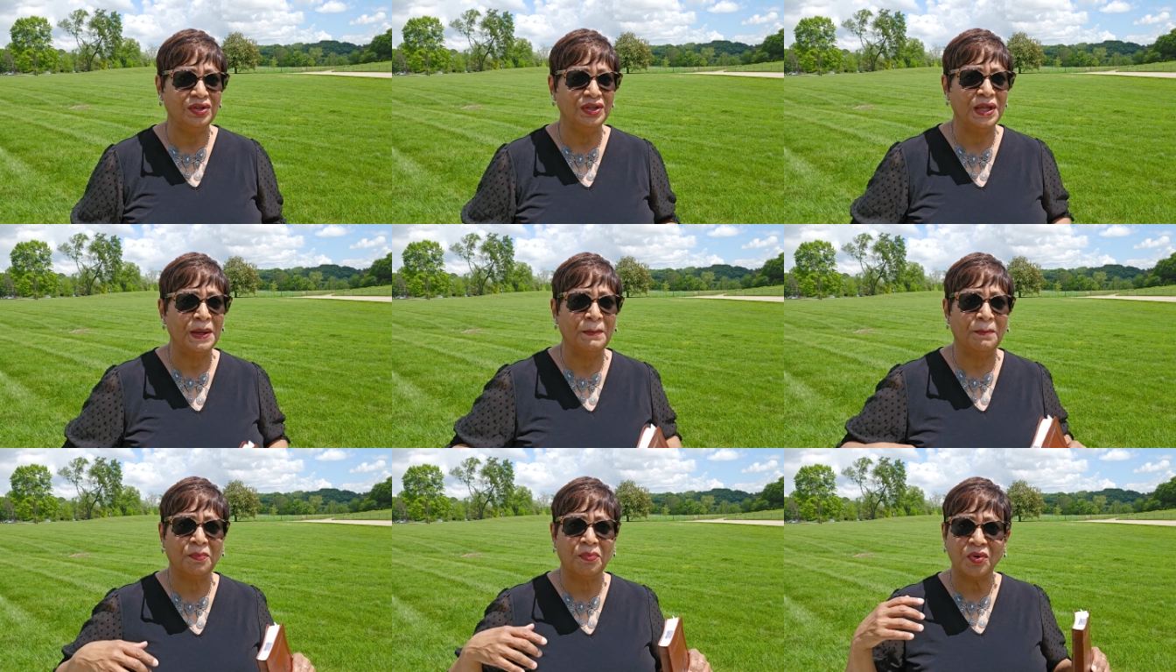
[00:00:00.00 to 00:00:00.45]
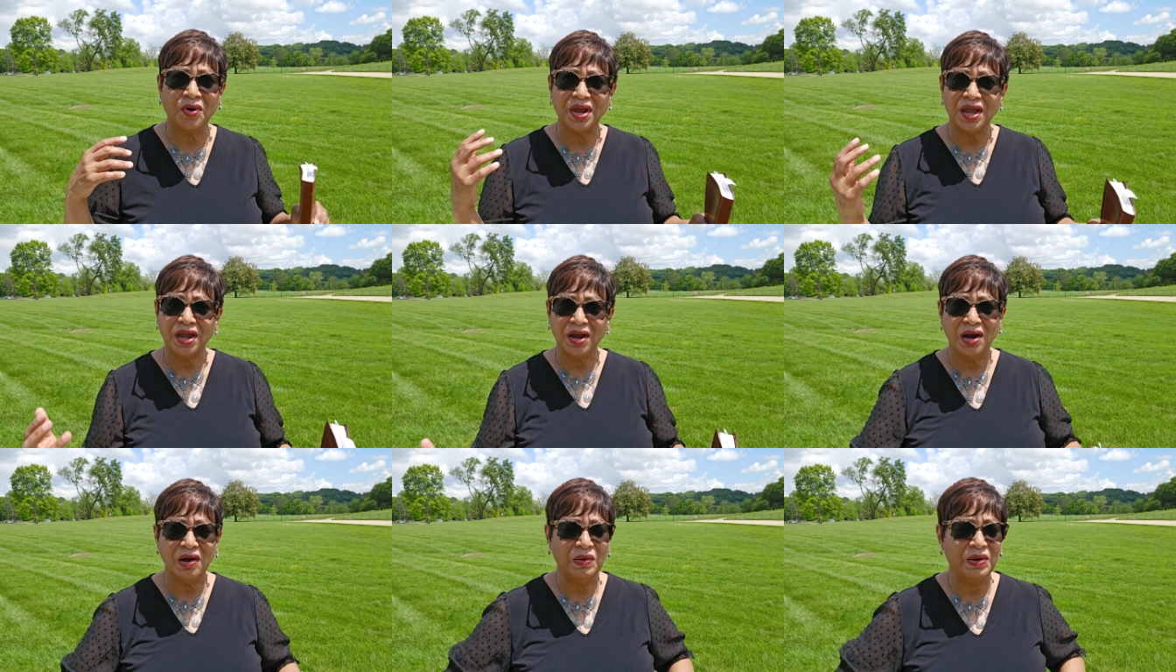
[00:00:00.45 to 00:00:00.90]
and
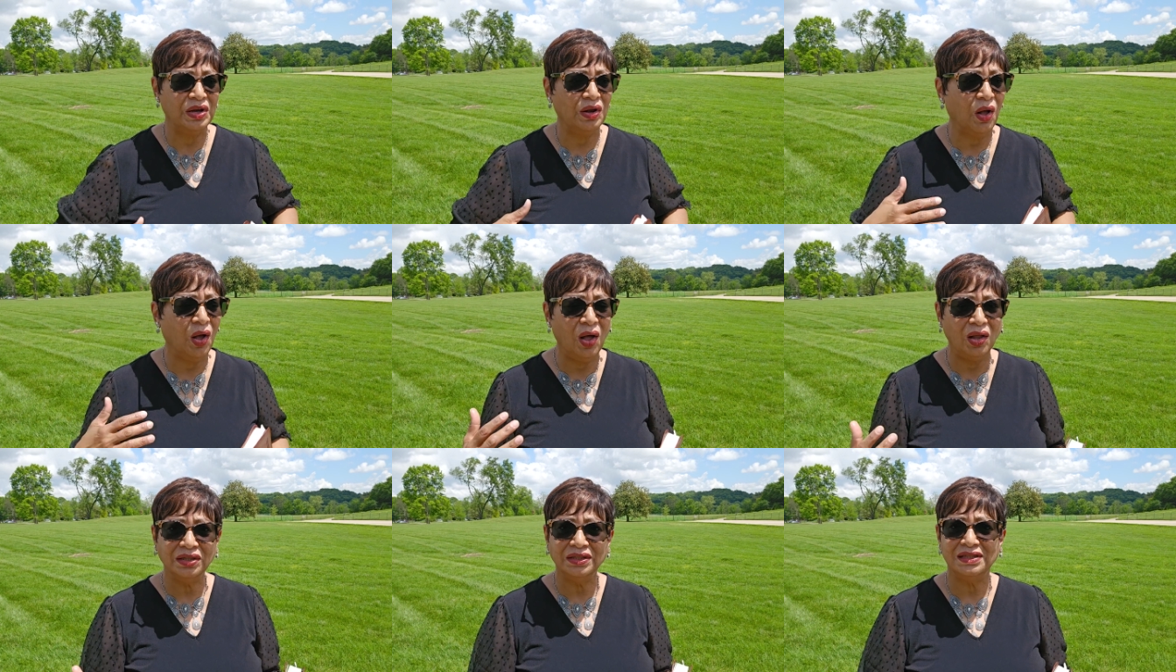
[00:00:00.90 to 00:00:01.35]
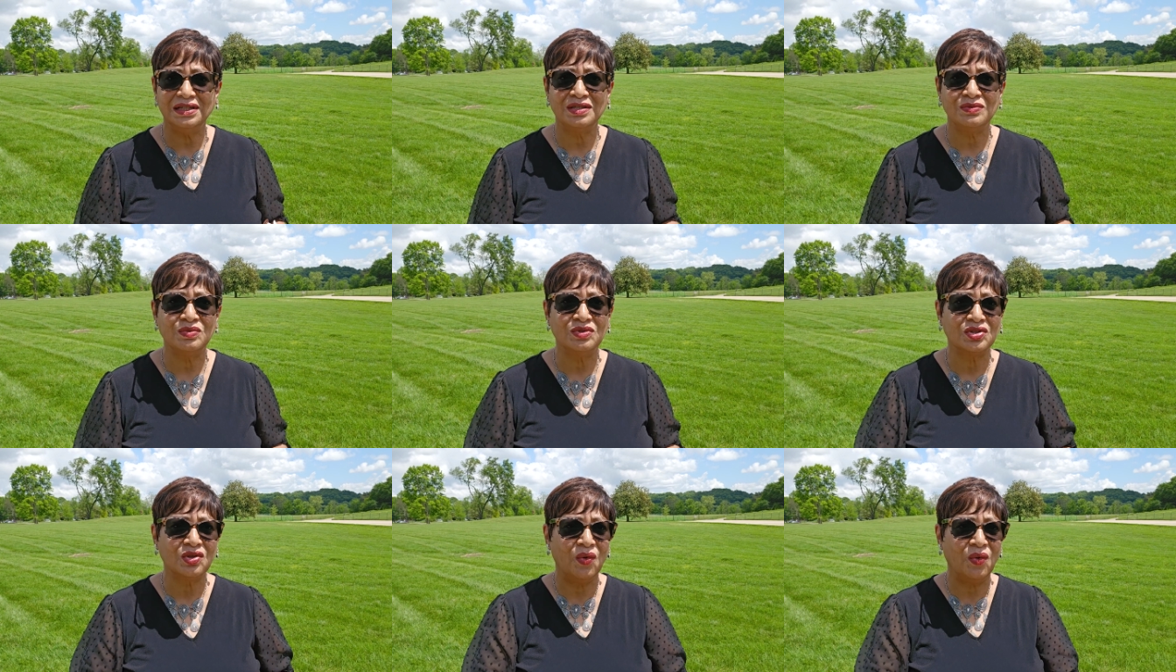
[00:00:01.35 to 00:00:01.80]
prayer and all of this
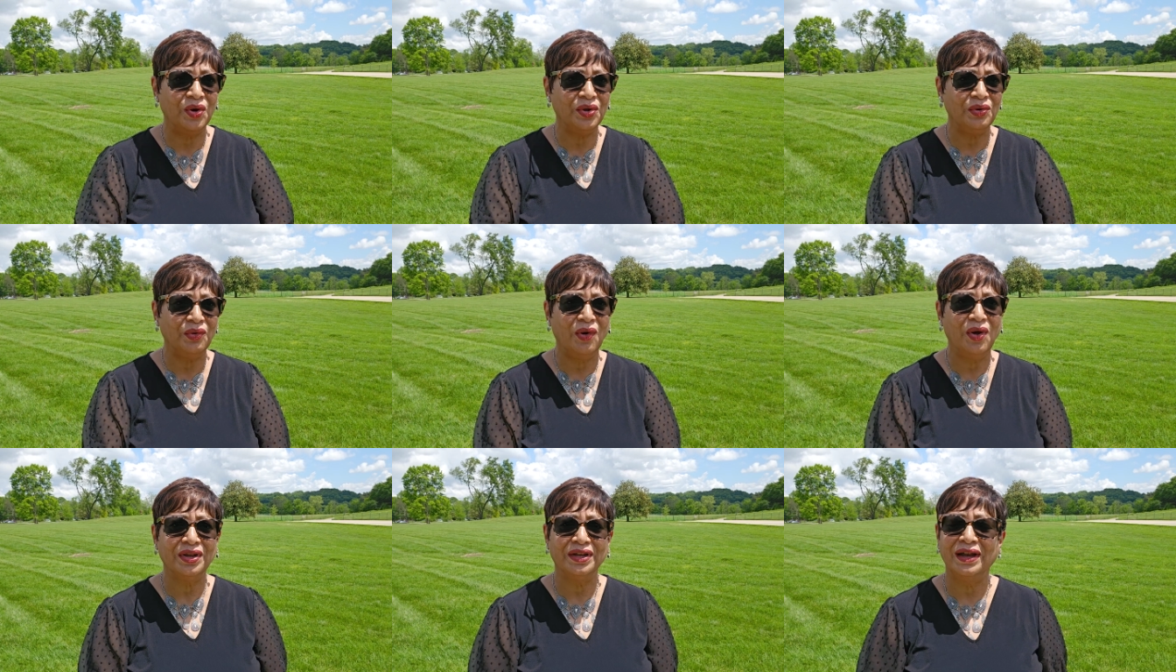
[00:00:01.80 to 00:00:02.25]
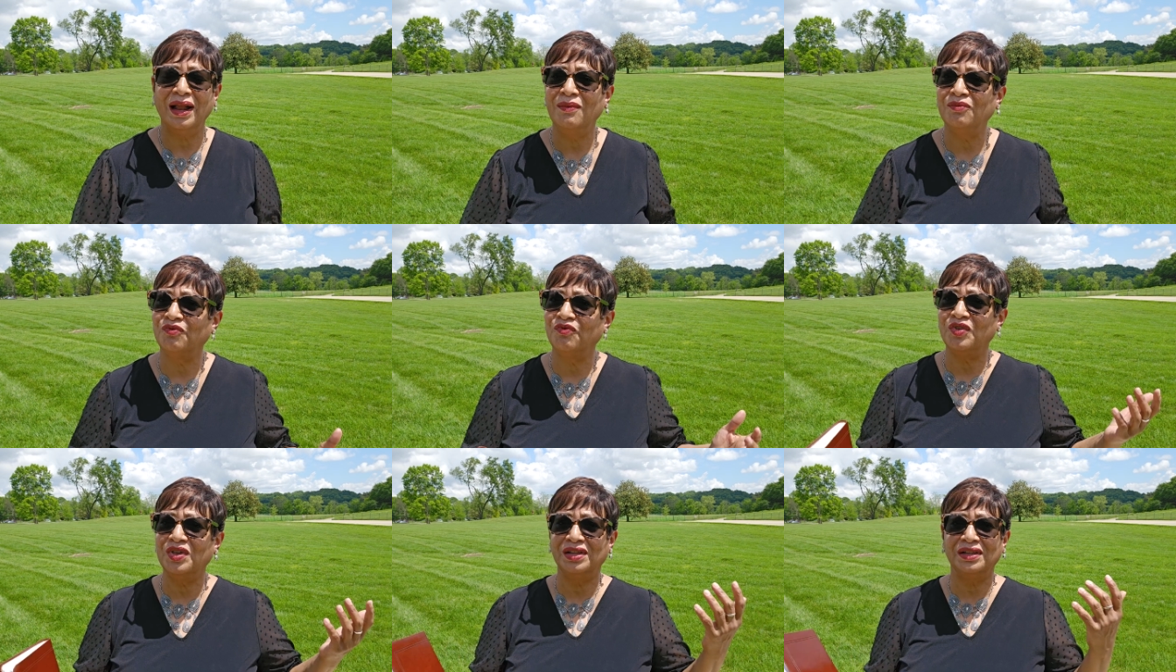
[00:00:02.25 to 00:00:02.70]
was going on, and I'm
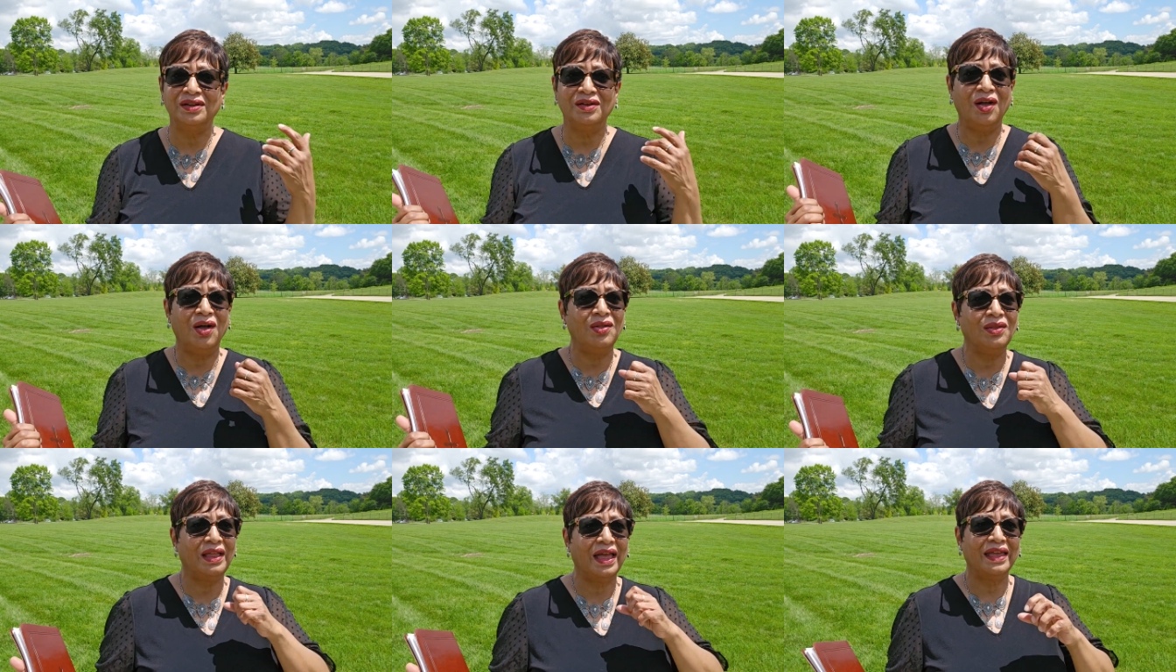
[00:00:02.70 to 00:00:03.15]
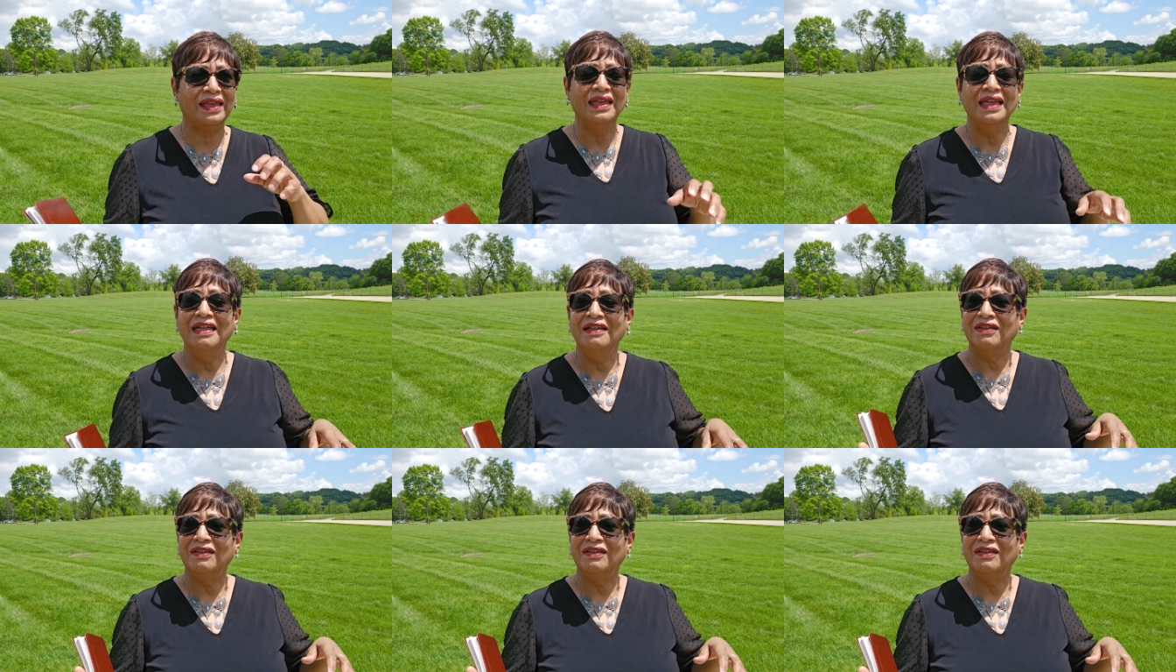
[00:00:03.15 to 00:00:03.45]
feeling all like